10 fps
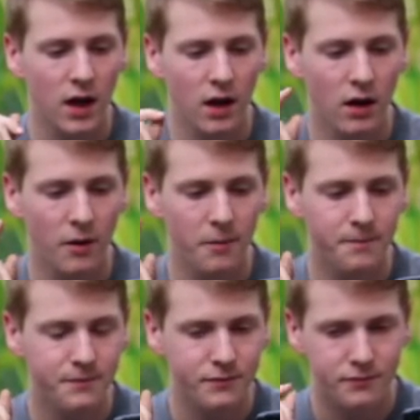
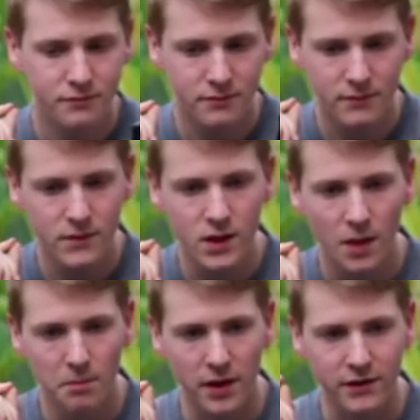Um,
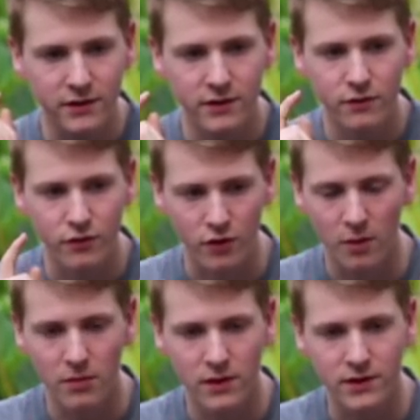but
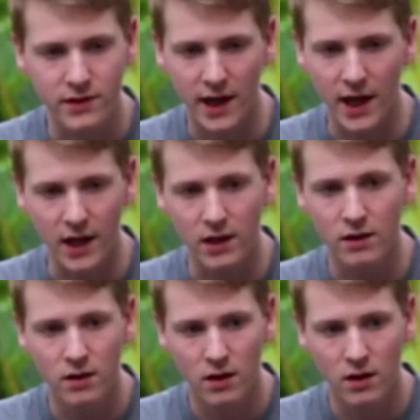from the day